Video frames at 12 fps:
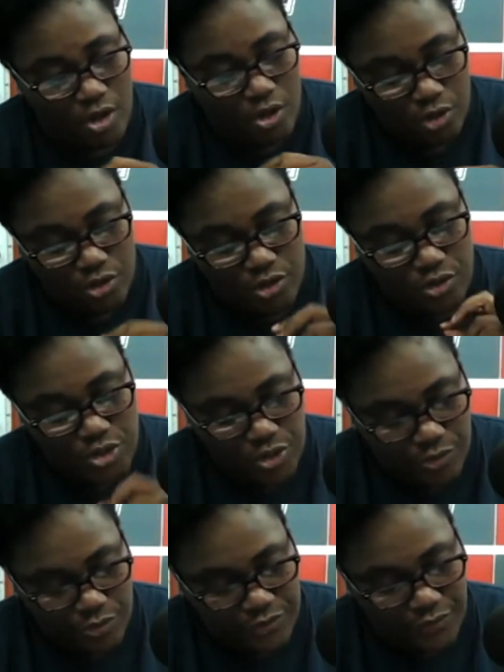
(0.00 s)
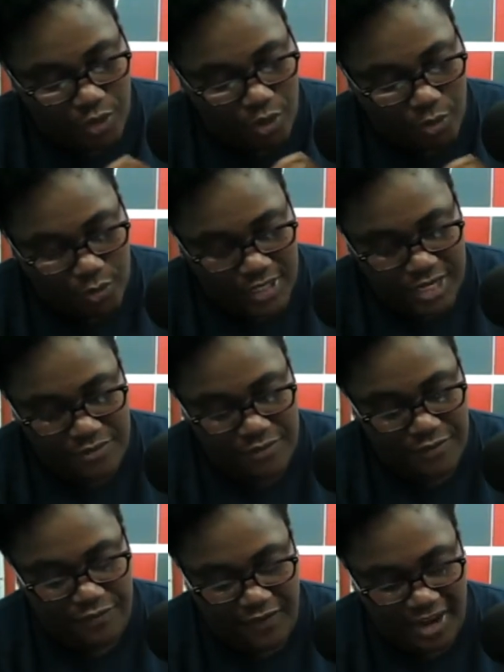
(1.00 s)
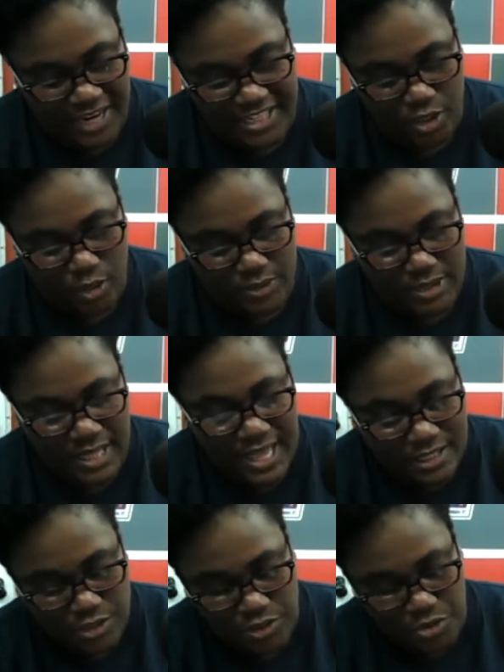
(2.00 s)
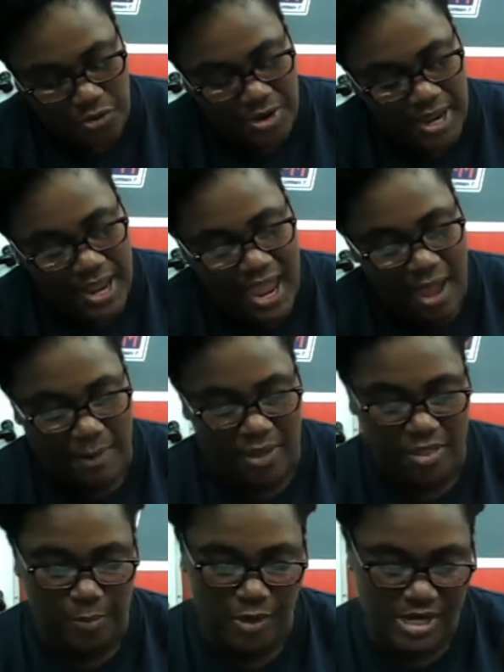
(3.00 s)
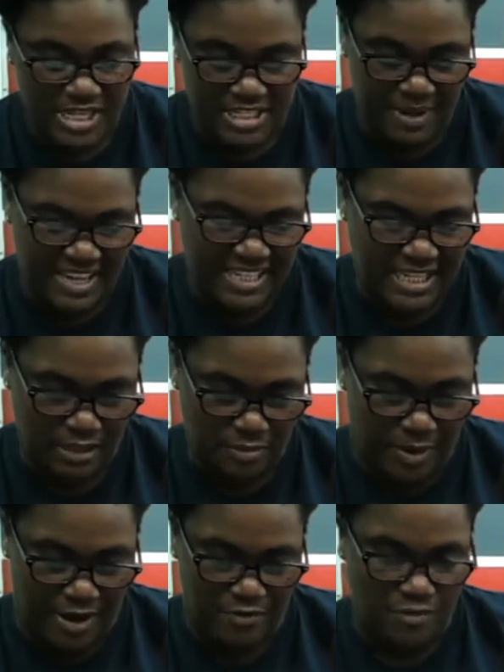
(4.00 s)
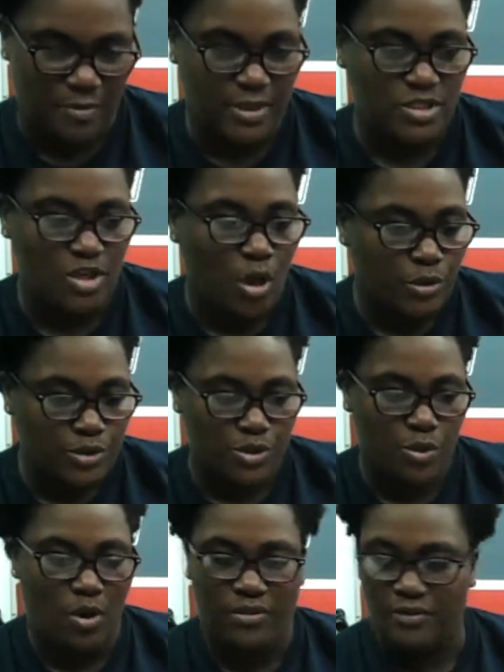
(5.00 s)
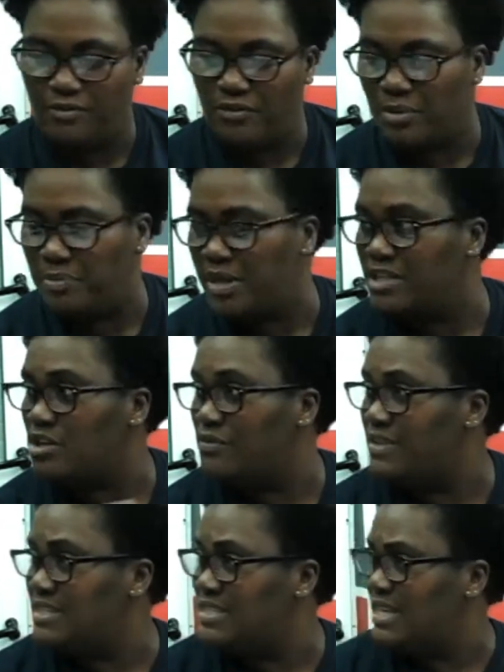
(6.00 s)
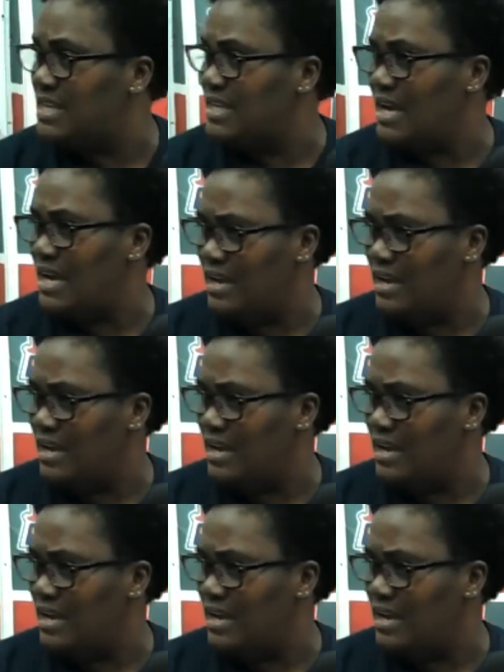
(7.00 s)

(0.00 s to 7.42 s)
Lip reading: Good news for locally refined gold. And that story about the policeman killed by robbers also on the front page of the Daily Guide.